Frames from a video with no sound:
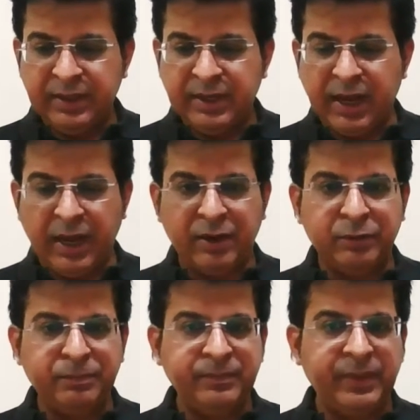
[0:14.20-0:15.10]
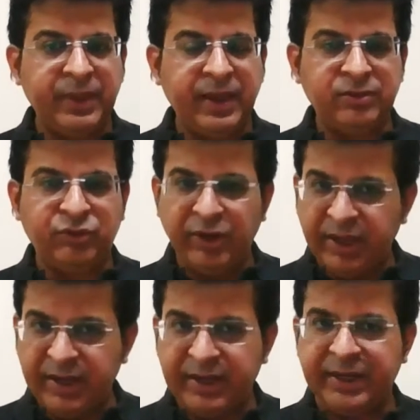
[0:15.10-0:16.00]
Now,
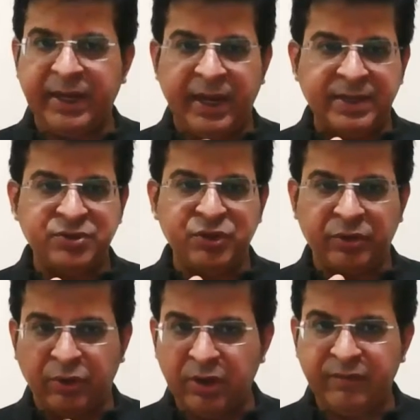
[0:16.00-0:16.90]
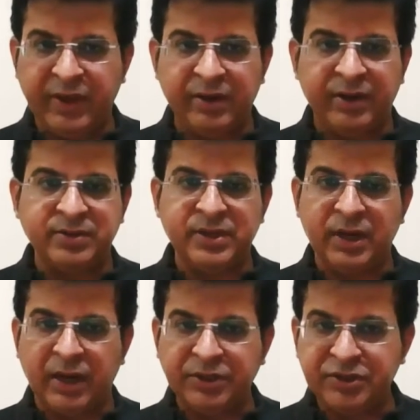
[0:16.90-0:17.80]
3 uh, as you're all aware, is the
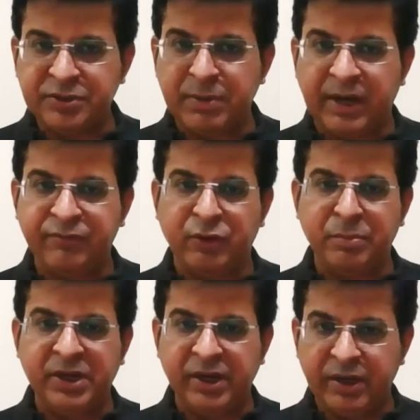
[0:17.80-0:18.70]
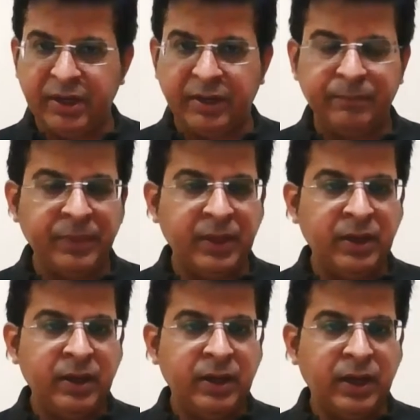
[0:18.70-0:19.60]
largest platform in India,
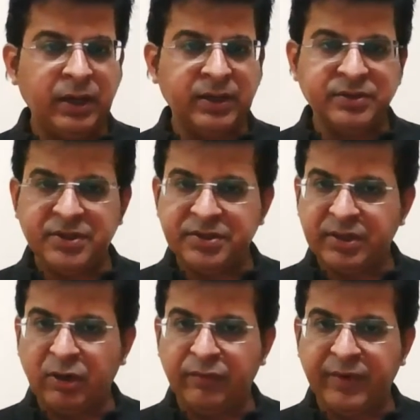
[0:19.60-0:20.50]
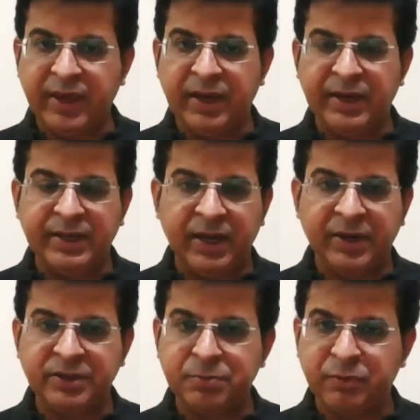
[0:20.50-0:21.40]
uh, consisting of AI
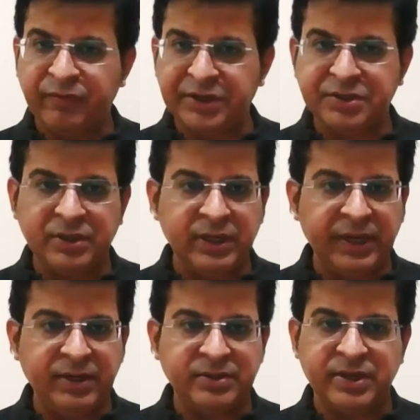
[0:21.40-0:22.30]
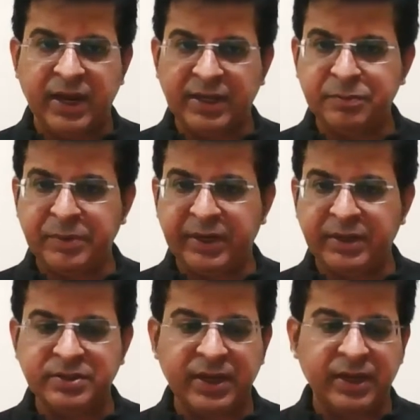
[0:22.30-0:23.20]
analytics professional leaders and
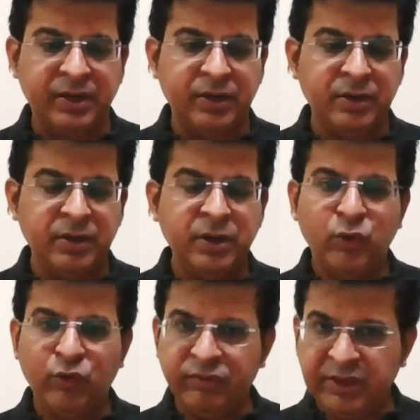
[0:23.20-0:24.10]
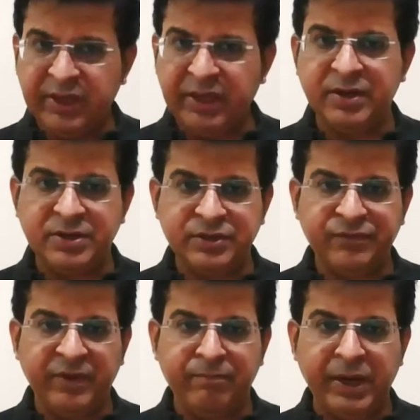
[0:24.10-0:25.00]
aspirants. And uh, over the years,
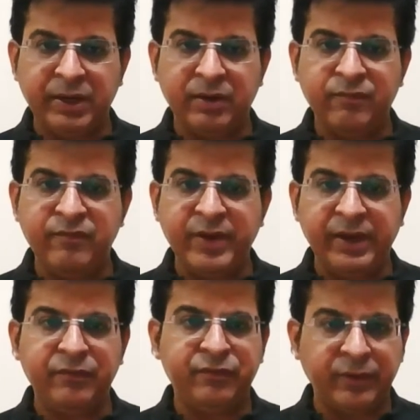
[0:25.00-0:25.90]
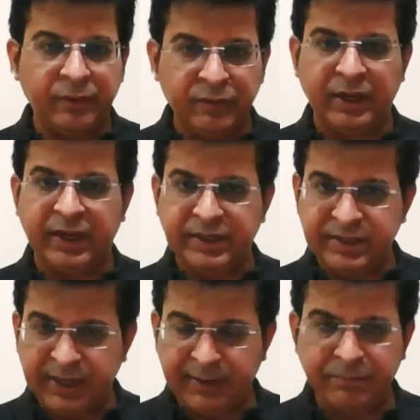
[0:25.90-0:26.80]
we made a very fervent
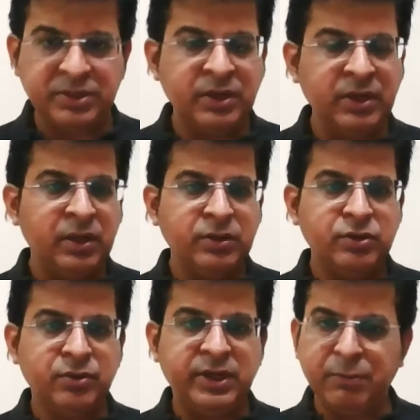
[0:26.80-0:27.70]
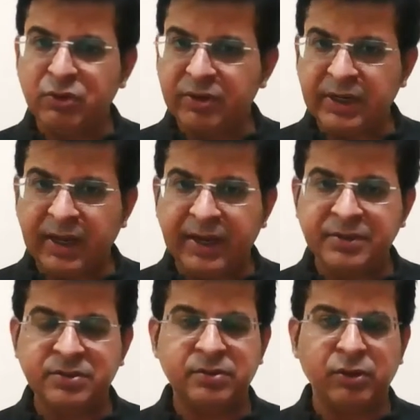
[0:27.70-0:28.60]
attempt to
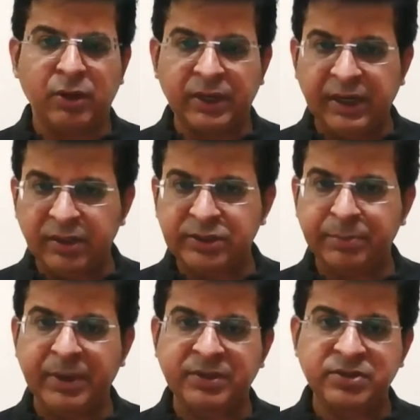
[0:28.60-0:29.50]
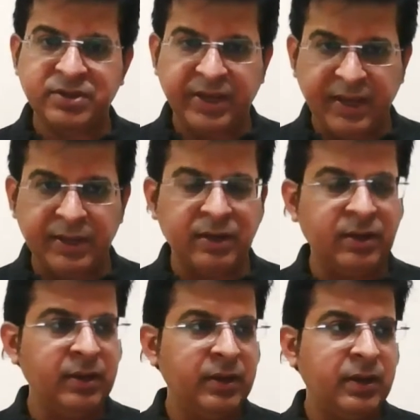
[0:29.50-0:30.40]
democratize thought leadership at scale
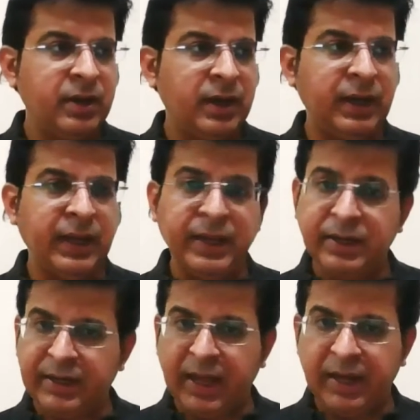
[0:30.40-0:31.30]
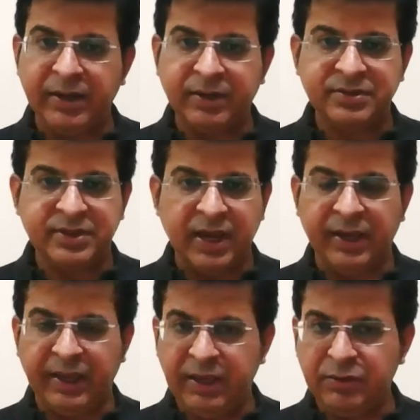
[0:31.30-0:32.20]
uh, in analytics AI
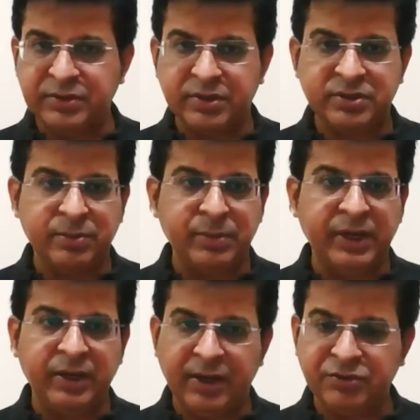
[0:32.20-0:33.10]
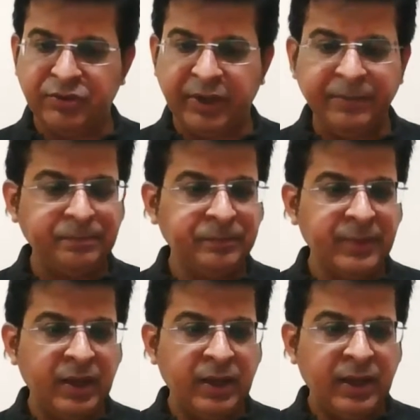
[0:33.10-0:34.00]
ecosystem and industry.
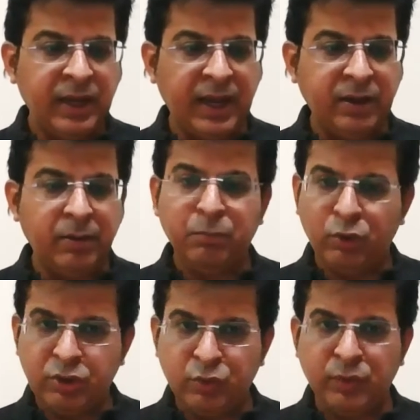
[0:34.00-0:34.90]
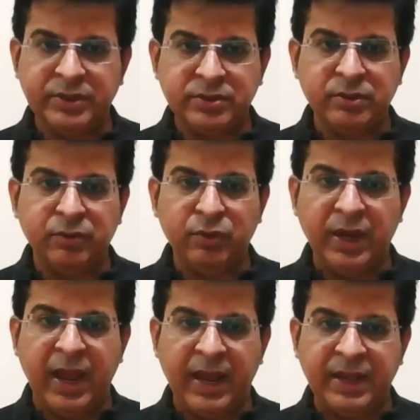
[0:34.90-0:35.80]
And more towards the whole
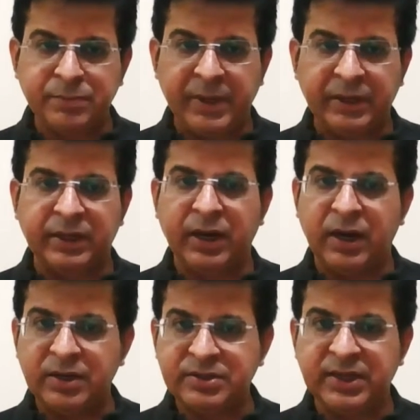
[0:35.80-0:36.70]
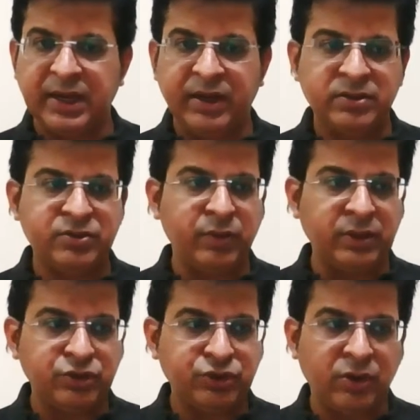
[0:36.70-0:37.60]
aspect at our side is to
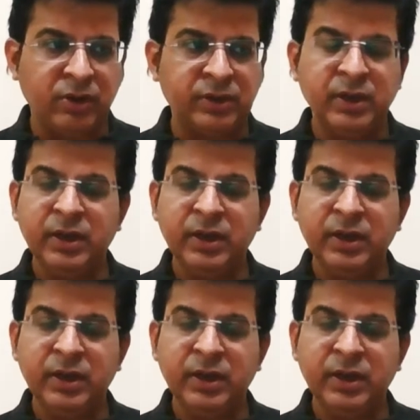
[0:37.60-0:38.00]
ensure